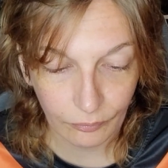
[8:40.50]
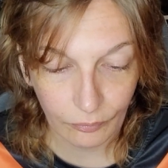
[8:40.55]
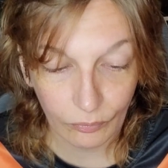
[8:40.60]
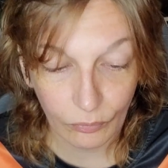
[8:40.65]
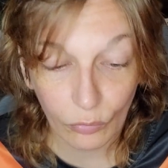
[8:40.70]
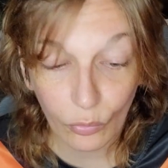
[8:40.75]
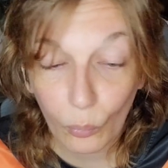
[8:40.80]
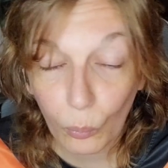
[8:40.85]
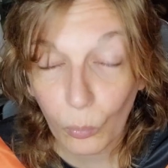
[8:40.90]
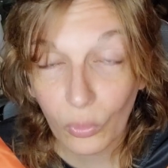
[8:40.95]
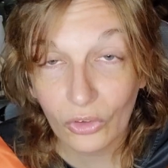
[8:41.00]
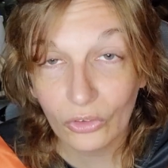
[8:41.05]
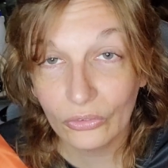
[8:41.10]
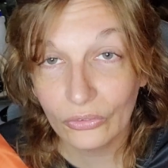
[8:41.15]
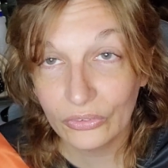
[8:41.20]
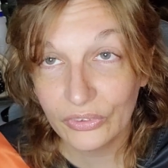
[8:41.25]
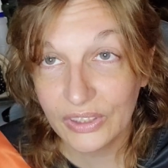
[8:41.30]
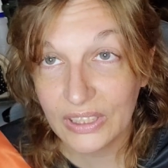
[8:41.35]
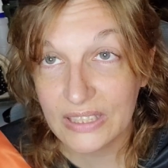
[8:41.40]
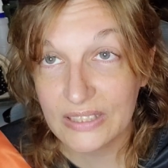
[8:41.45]
The
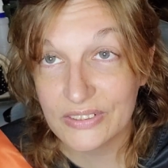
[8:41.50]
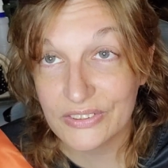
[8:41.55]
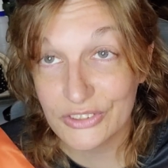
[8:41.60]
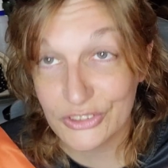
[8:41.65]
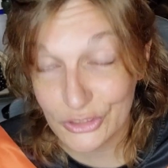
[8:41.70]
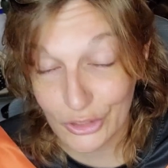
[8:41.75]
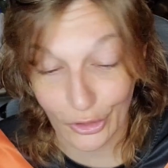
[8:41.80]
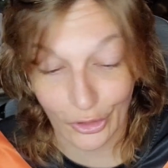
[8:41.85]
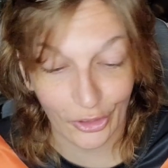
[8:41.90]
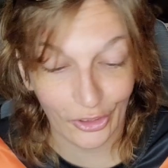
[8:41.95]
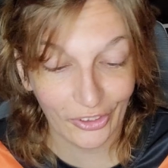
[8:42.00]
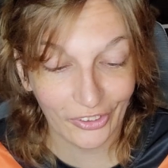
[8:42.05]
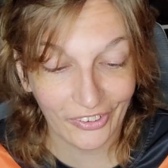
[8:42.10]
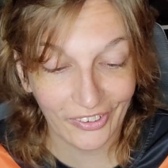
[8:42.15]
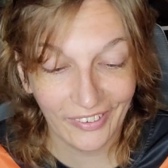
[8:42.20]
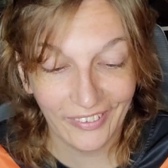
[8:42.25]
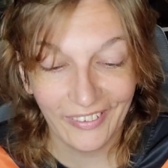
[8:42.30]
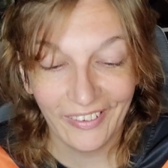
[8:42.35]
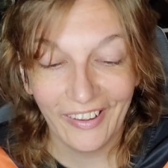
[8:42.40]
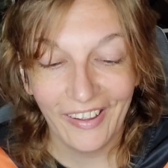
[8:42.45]
world is dark
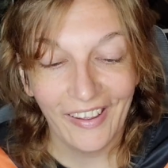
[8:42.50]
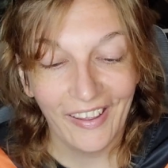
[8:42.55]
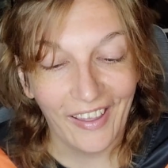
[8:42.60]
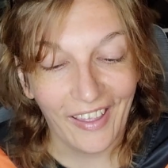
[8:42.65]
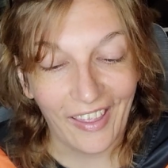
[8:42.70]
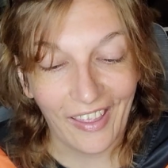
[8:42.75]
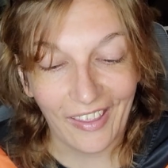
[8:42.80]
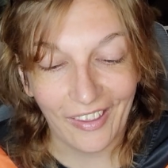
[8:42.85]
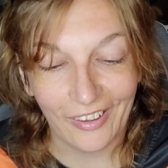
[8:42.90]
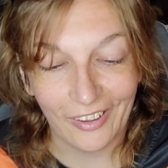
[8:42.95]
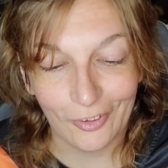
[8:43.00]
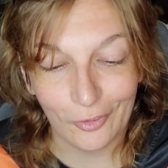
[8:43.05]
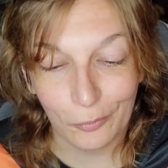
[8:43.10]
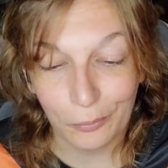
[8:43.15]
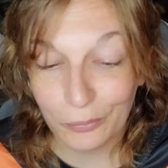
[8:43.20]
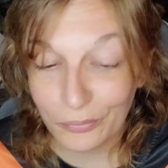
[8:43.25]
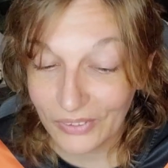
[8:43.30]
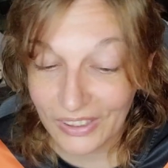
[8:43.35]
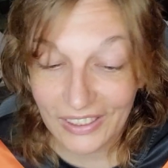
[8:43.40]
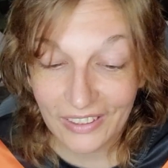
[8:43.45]
and
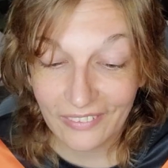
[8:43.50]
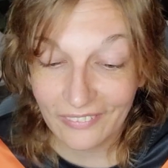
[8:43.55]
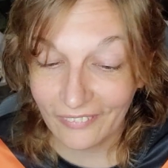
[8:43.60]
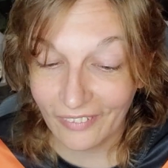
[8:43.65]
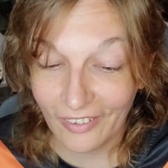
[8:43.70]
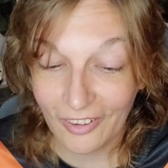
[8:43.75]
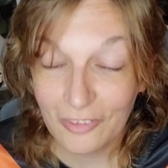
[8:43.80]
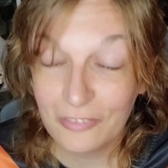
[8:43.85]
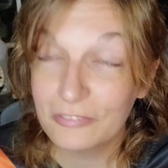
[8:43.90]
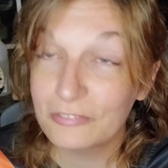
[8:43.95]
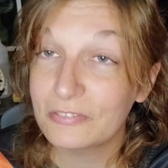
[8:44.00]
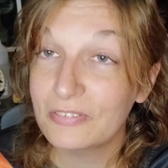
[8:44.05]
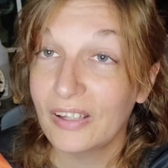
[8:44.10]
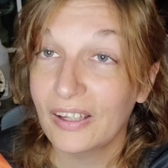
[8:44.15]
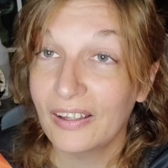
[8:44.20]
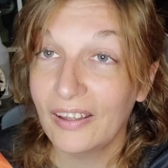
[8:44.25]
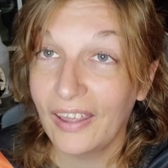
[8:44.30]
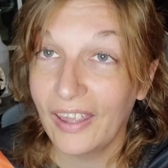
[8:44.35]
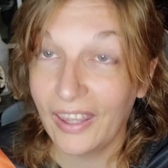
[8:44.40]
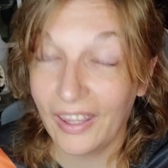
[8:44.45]
bleak enough,
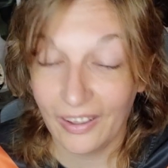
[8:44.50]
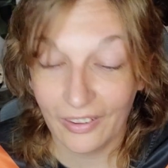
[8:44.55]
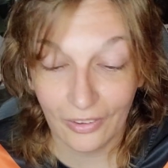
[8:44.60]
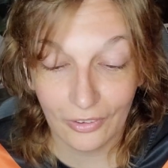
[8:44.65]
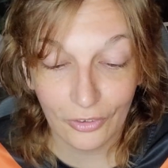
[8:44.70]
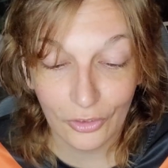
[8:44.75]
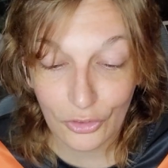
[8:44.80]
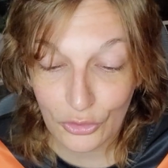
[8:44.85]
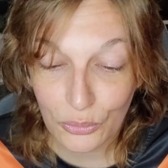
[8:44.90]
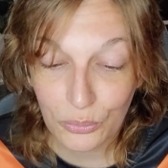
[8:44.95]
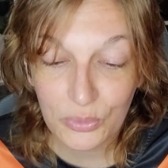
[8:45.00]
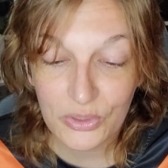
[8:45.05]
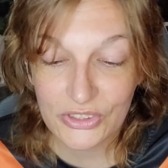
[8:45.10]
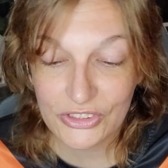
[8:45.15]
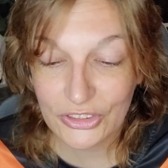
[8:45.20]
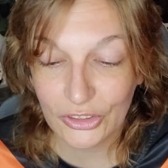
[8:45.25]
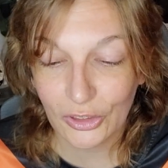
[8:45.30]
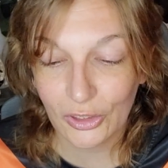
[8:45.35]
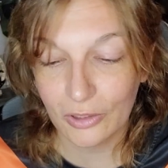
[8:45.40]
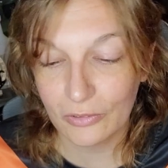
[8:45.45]
and you
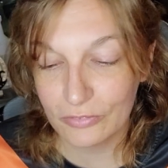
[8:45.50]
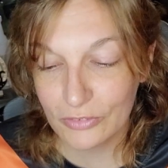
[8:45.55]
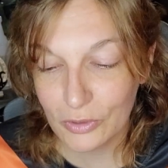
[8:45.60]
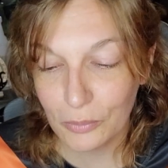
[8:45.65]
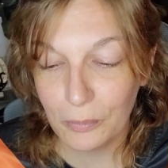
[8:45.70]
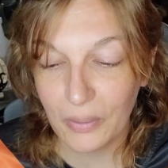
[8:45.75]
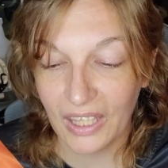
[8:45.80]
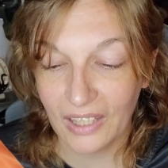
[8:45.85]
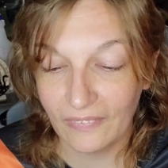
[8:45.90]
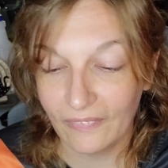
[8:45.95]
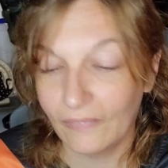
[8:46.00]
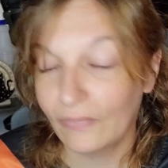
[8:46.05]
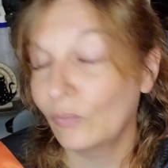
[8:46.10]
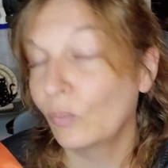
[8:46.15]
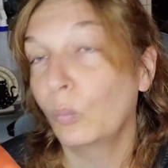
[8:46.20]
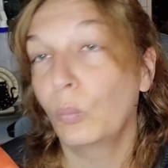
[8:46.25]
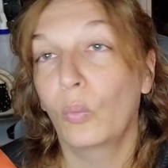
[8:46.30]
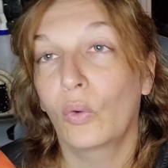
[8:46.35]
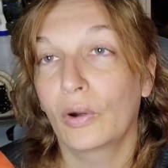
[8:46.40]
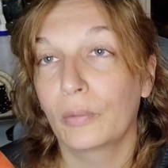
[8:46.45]
deserve to bathe in the
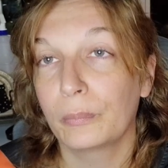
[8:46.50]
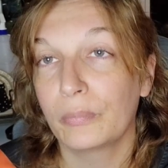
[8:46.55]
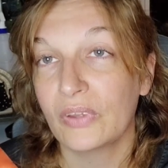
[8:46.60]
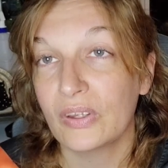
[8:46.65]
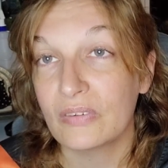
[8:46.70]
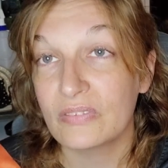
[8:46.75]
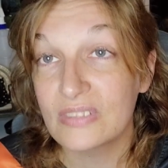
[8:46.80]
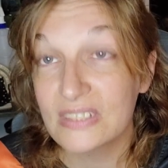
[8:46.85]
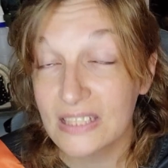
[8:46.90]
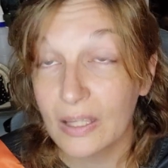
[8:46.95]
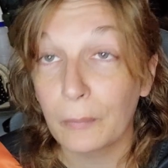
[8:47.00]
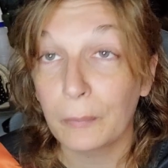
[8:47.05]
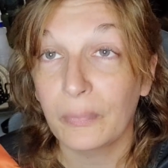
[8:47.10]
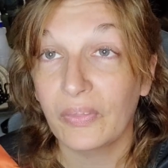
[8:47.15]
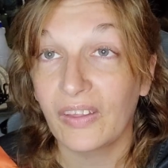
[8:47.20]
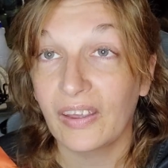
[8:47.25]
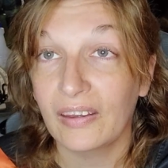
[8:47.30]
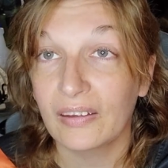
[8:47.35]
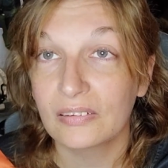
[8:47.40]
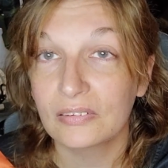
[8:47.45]
warmth of
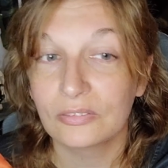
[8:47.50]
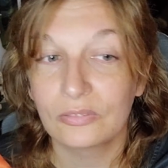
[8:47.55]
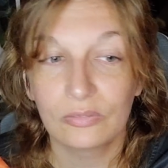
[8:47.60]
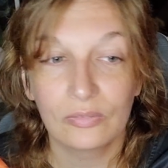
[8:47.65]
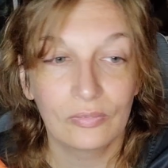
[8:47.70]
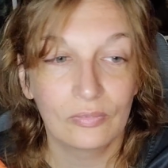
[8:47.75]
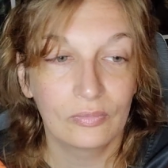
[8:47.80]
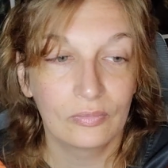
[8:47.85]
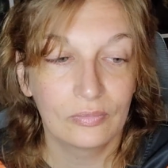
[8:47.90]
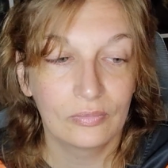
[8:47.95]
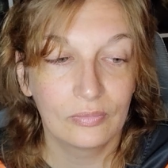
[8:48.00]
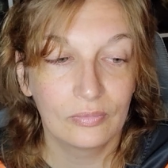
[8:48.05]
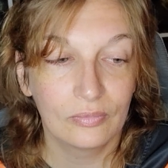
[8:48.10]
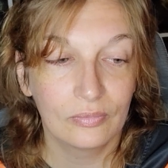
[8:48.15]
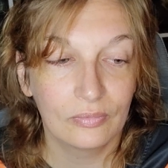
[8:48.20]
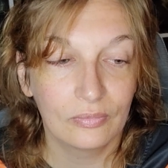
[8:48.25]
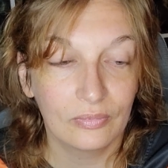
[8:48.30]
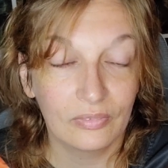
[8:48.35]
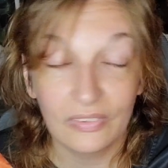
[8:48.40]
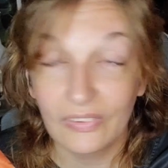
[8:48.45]
something
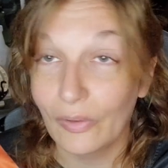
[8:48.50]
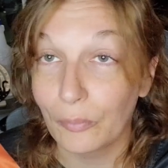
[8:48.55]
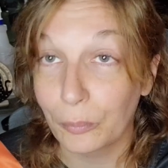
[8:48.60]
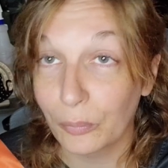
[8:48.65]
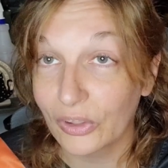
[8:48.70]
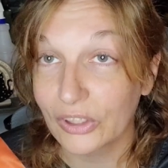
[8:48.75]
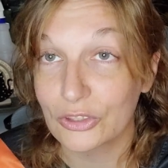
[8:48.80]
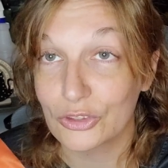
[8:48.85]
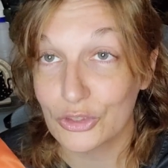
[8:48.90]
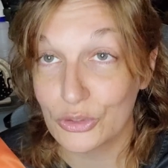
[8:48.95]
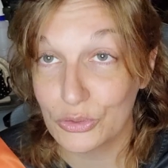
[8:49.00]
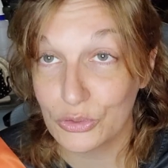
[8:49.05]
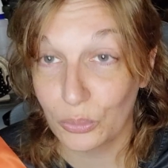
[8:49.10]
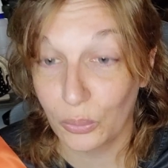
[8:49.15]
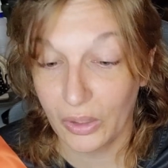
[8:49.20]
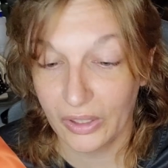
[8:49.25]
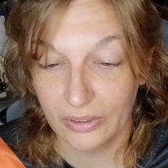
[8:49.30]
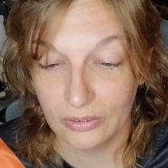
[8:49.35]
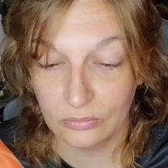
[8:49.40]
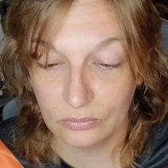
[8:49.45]
that brings you
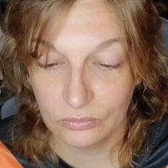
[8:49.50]
joy.